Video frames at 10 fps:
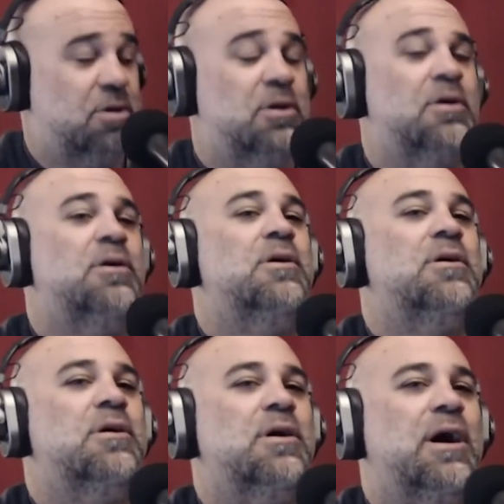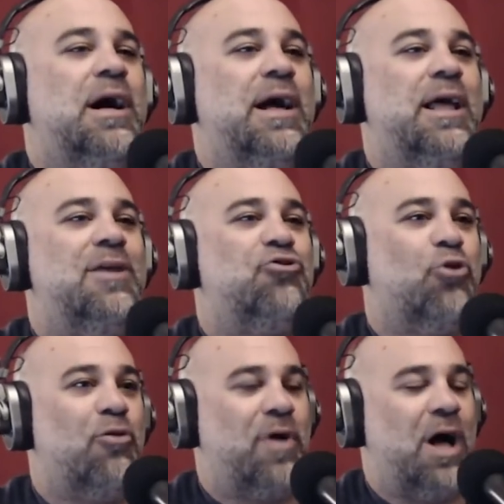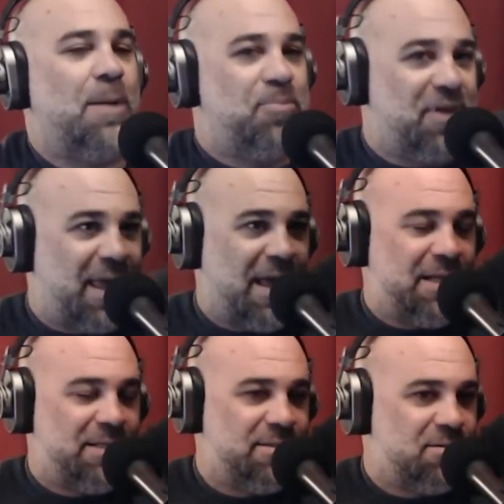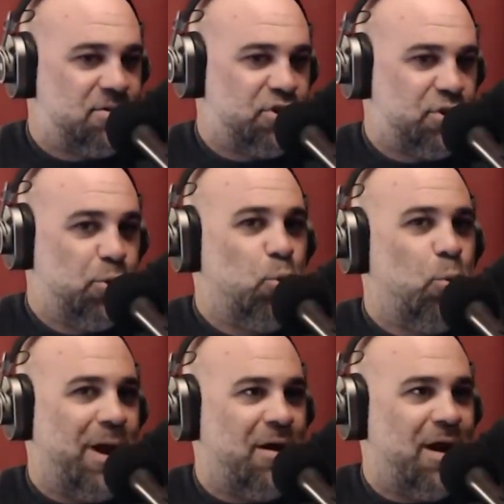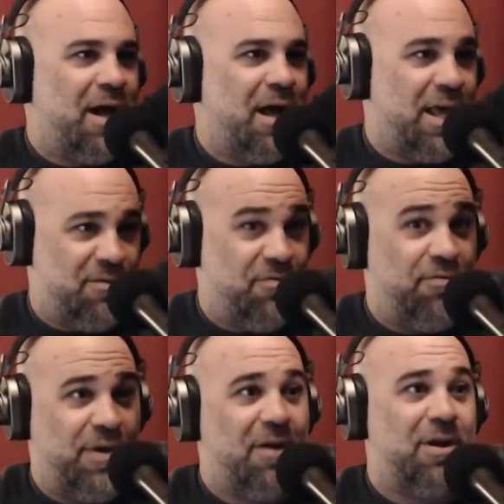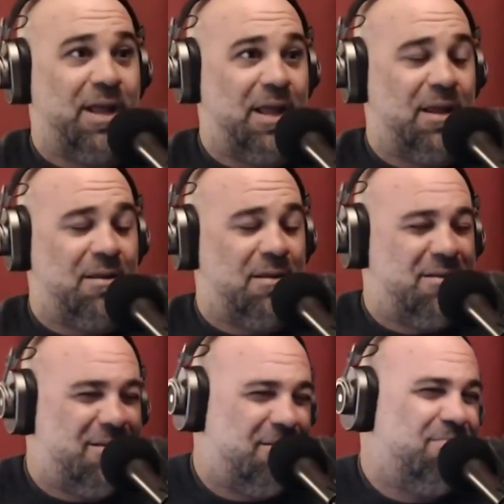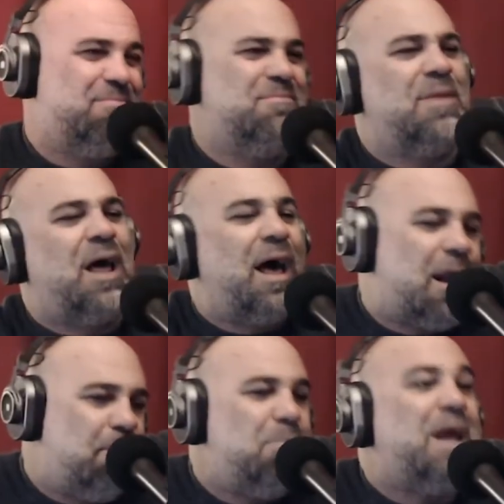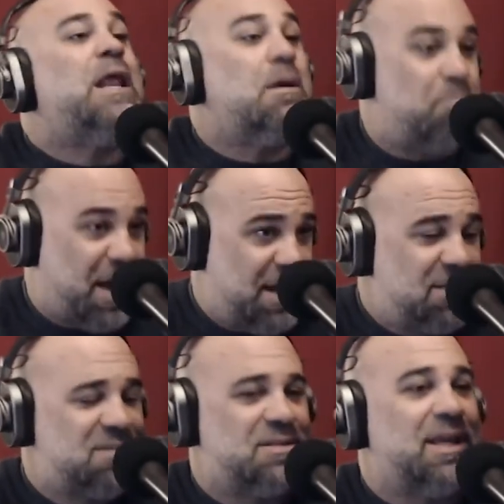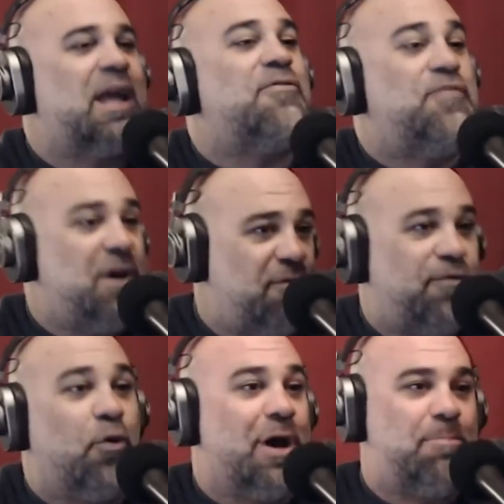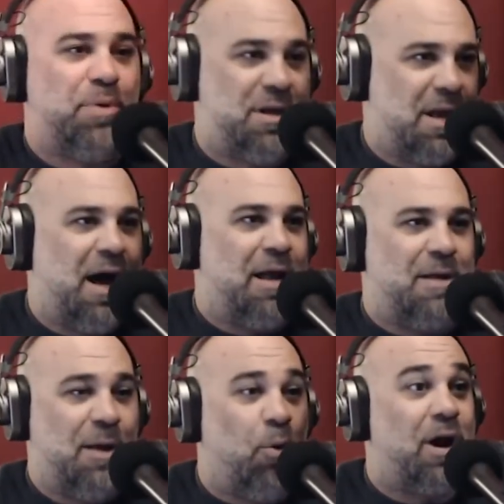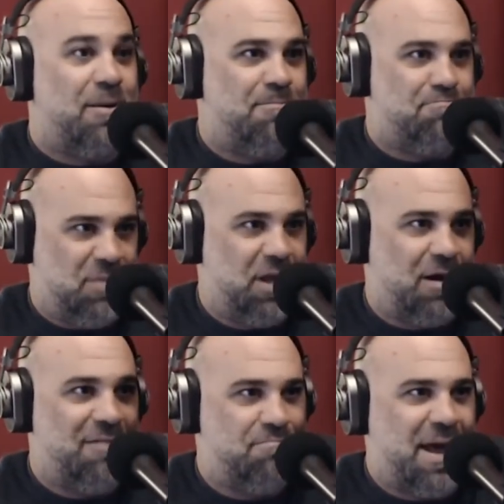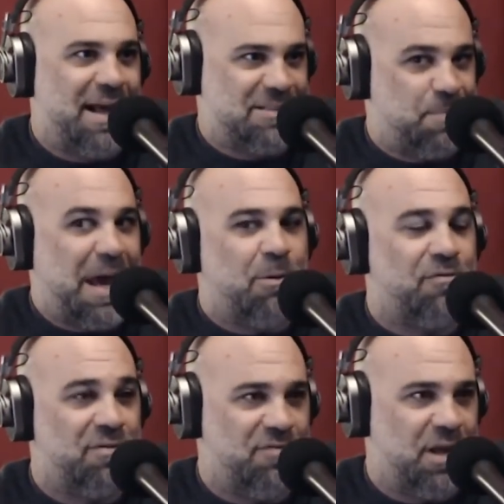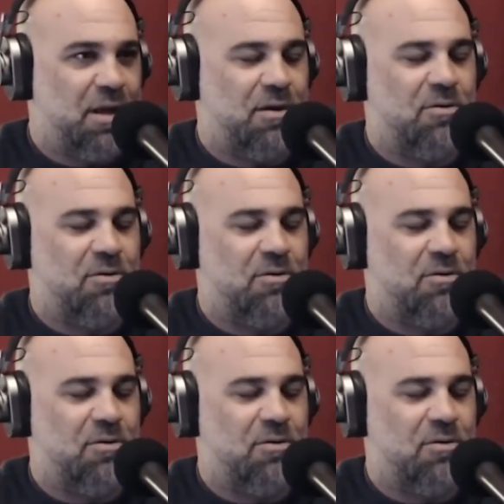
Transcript: Okay. I drove up the canyon to where, uh, in a very, at uh, a medium pace to get a feel for it, but yeah. not, I wanted to, you know, have max power for the video.